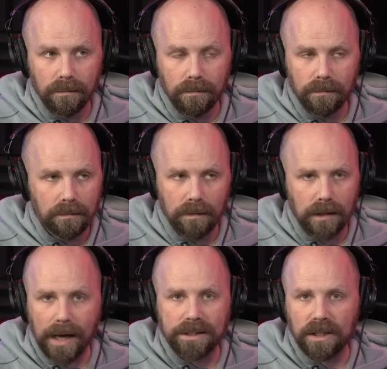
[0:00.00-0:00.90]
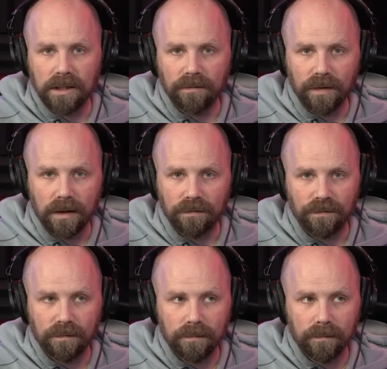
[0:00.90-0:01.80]
logically,
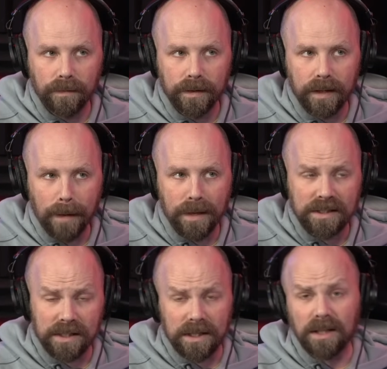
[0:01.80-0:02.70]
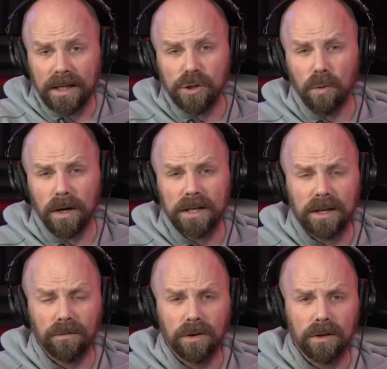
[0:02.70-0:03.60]
if that made sense, unless you wanted to
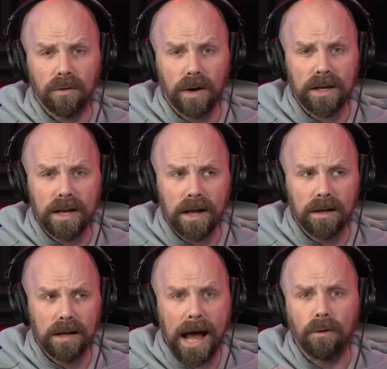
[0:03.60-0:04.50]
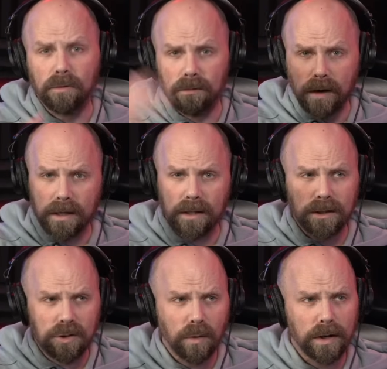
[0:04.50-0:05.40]
give her the great out, right?
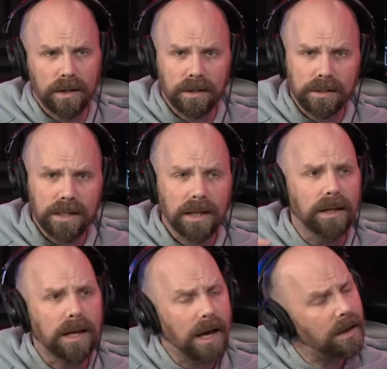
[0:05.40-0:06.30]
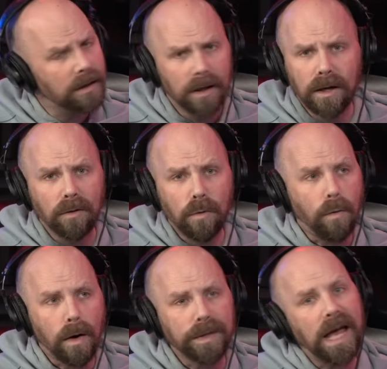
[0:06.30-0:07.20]
Unless you wanted to say like, hey, well,
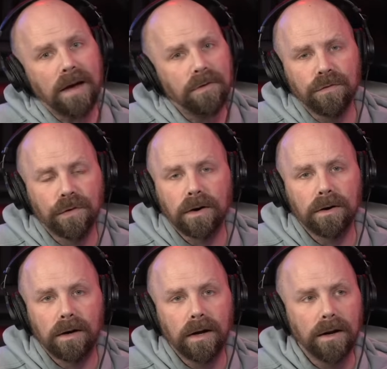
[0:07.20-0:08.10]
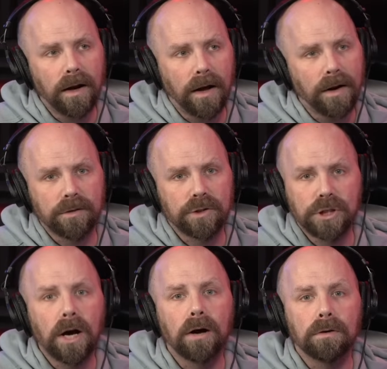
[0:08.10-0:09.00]
while we have you for another
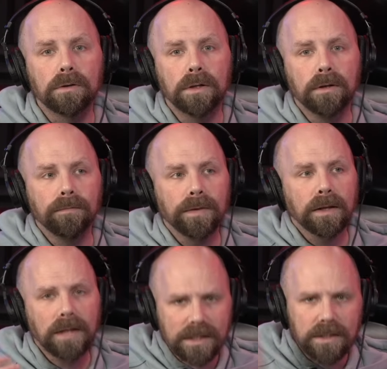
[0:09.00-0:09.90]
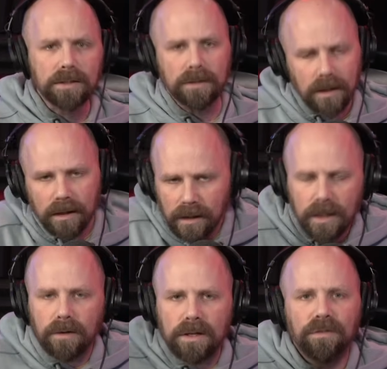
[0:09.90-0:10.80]
show, let's, you
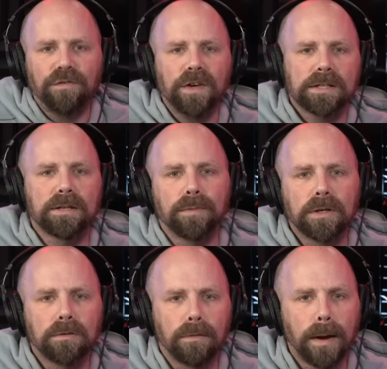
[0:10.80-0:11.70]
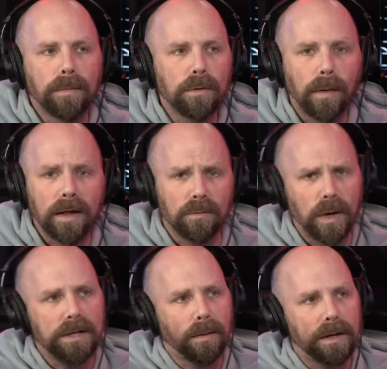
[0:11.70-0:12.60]
know, give the fans something to remember you by, the
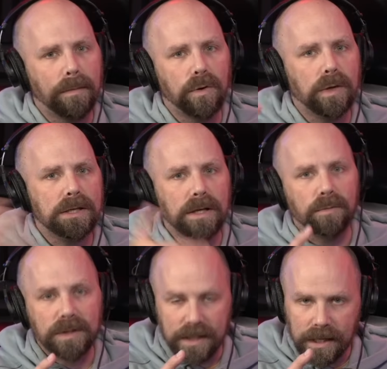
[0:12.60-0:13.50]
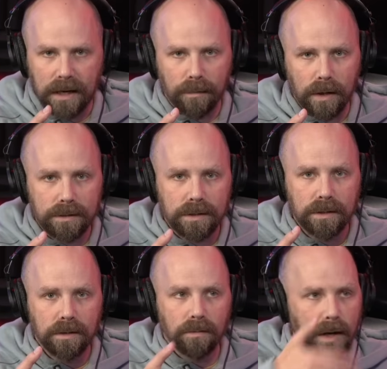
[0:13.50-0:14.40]
way WWE did with Dean Ambrose,
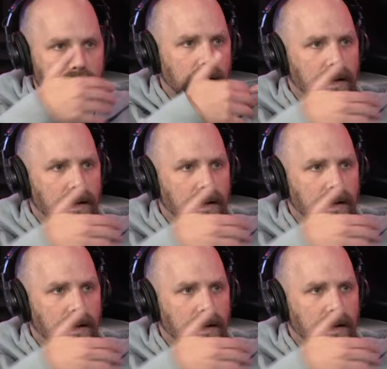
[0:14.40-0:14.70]
right? They